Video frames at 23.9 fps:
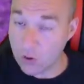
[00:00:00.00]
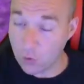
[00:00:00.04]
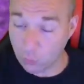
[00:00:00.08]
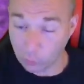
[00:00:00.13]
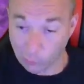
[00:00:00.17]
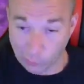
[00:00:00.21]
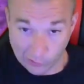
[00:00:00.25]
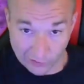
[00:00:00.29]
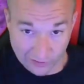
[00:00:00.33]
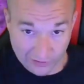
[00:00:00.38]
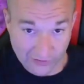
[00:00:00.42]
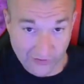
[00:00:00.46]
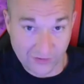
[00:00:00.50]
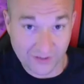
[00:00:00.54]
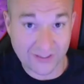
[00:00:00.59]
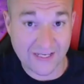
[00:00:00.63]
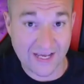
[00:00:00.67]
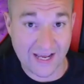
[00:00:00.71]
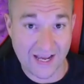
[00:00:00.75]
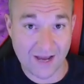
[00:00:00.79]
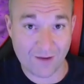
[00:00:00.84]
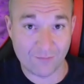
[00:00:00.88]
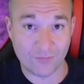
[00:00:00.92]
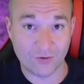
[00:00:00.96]
we're going to
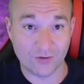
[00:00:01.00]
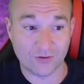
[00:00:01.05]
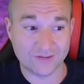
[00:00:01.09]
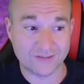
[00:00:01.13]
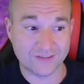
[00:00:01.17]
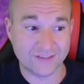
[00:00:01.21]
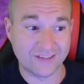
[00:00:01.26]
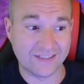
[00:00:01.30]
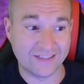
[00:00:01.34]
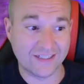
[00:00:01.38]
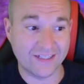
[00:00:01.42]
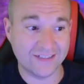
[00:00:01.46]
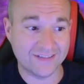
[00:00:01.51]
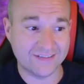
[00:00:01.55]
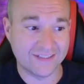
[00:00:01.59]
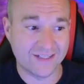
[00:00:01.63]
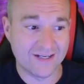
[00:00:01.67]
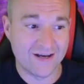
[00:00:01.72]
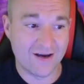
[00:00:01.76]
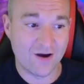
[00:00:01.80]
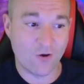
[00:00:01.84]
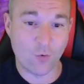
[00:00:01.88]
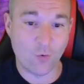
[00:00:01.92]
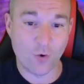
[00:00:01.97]
gamble to get
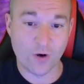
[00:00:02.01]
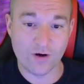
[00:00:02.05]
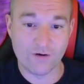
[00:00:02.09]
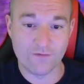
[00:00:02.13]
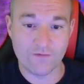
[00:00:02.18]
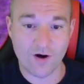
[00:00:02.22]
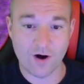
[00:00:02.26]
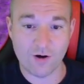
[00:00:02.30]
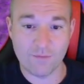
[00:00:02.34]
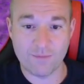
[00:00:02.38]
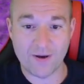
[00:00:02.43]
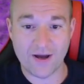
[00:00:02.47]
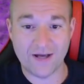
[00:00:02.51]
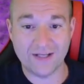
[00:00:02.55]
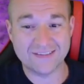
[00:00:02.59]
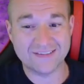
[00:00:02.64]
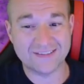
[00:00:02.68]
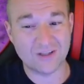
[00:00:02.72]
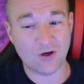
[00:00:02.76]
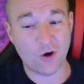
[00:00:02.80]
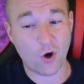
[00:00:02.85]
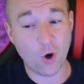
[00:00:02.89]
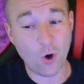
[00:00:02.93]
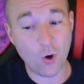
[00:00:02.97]
one of our pets
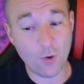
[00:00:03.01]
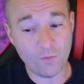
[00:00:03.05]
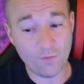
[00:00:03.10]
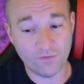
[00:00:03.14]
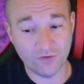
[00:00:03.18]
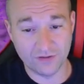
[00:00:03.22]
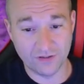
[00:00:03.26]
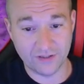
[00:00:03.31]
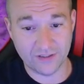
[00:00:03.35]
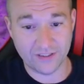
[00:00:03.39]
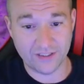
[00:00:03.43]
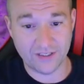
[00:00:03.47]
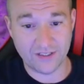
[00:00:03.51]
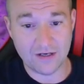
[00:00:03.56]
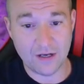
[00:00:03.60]
hopefully